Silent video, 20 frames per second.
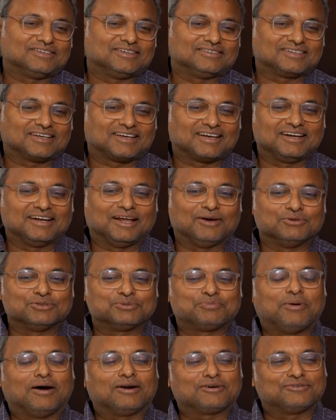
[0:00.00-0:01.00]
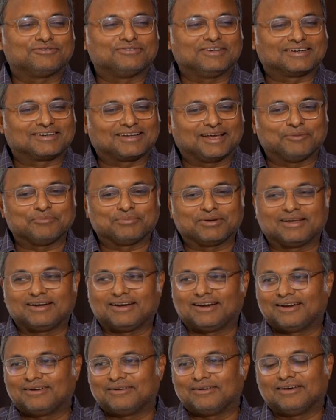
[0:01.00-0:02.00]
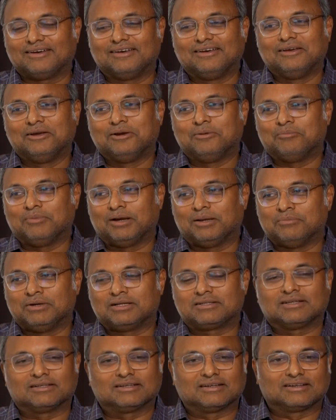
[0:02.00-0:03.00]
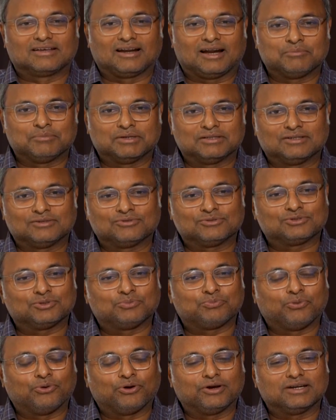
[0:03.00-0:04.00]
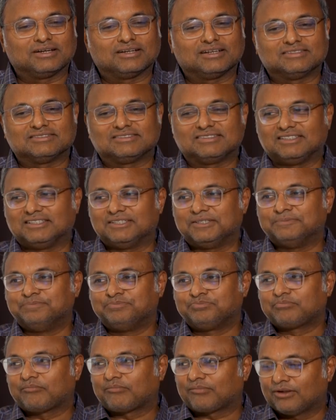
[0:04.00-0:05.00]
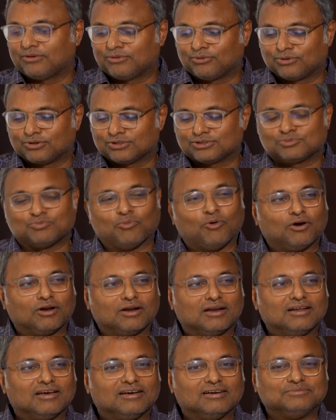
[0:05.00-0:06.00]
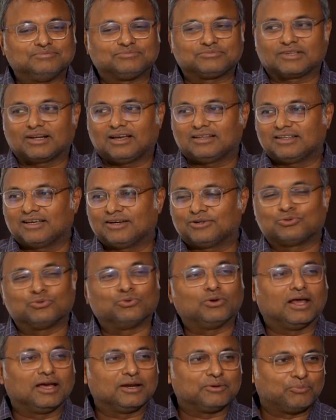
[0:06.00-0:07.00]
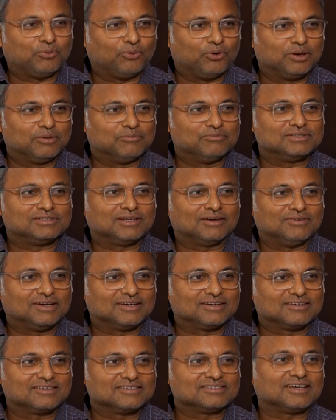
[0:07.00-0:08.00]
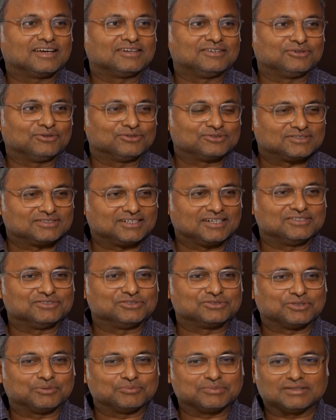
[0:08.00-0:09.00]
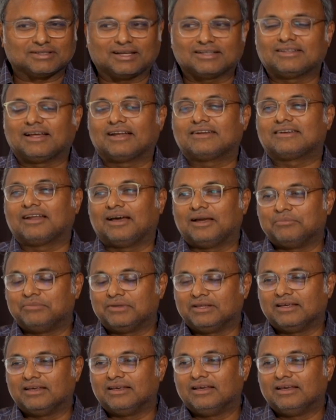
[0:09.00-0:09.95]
as a kid, I was part of that campaign. And my maternal grandmother was a poet, and she wrote a small, I think a 2-line poem which I went and recited on stage or something. At that time,